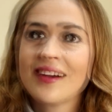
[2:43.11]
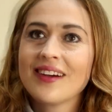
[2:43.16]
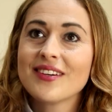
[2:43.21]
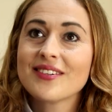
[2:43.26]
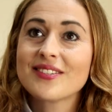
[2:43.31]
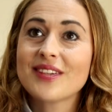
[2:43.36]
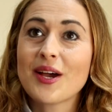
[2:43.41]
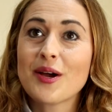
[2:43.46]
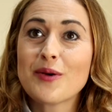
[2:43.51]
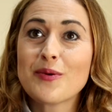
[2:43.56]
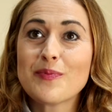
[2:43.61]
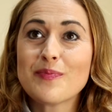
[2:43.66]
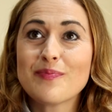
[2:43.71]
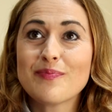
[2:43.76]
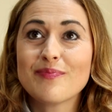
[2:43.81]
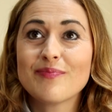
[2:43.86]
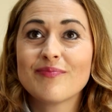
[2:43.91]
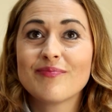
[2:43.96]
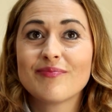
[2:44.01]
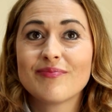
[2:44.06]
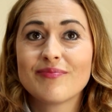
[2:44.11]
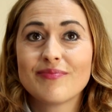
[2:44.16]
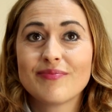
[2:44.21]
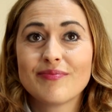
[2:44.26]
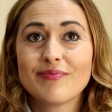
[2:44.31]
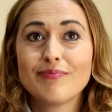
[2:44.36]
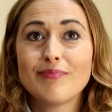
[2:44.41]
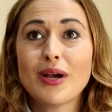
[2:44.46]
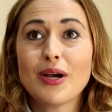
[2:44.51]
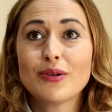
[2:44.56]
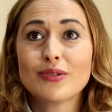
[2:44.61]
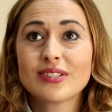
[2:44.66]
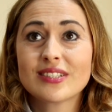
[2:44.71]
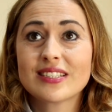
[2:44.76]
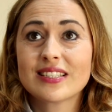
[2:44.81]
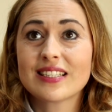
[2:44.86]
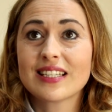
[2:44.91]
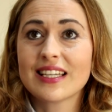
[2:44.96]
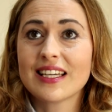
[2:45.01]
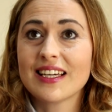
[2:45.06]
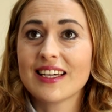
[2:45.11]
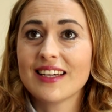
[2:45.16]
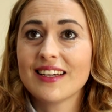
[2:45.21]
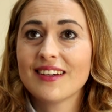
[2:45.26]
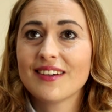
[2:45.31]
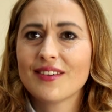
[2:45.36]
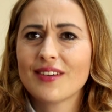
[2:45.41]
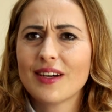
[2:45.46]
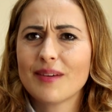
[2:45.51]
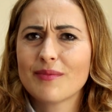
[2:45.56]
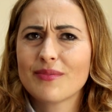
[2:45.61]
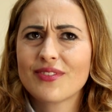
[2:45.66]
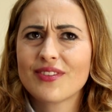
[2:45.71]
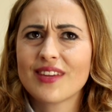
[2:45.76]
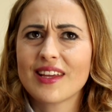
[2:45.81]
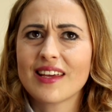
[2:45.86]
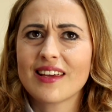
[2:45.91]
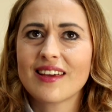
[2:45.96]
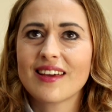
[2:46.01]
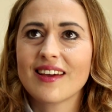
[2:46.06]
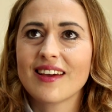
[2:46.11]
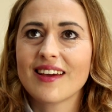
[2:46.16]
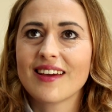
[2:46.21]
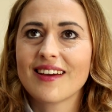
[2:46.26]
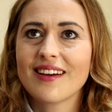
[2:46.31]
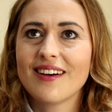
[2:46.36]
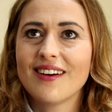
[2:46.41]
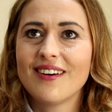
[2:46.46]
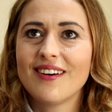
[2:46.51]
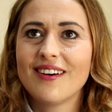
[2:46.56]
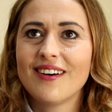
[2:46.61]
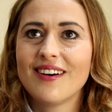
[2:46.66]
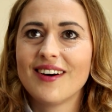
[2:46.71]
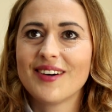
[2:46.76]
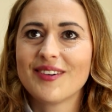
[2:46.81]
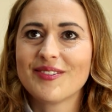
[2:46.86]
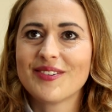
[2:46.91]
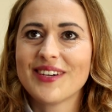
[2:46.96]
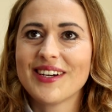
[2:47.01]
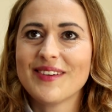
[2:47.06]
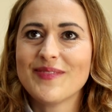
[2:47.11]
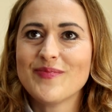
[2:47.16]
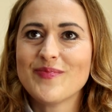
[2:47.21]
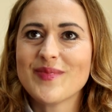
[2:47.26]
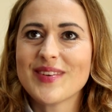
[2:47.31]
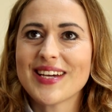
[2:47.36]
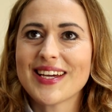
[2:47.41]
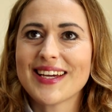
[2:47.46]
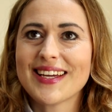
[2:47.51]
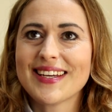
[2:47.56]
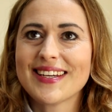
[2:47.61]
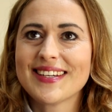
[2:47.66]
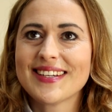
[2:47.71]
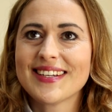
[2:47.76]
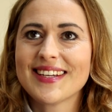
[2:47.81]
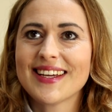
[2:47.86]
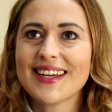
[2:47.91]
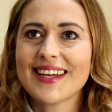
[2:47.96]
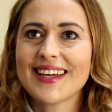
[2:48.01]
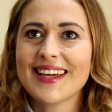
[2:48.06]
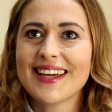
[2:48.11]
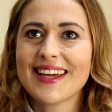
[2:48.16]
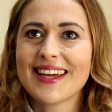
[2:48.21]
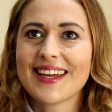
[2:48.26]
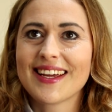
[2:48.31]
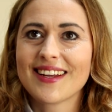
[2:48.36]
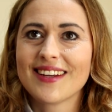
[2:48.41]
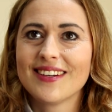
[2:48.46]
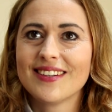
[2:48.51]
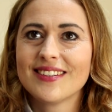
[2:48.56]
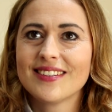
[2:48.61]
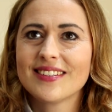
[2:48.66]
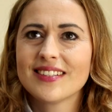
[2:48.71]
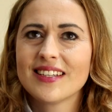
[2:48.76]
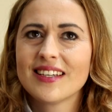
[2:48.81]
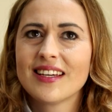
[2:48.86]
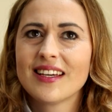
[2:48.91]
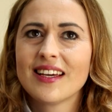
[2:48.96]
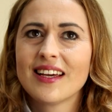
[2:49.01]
So mostly I'm thinking are in England.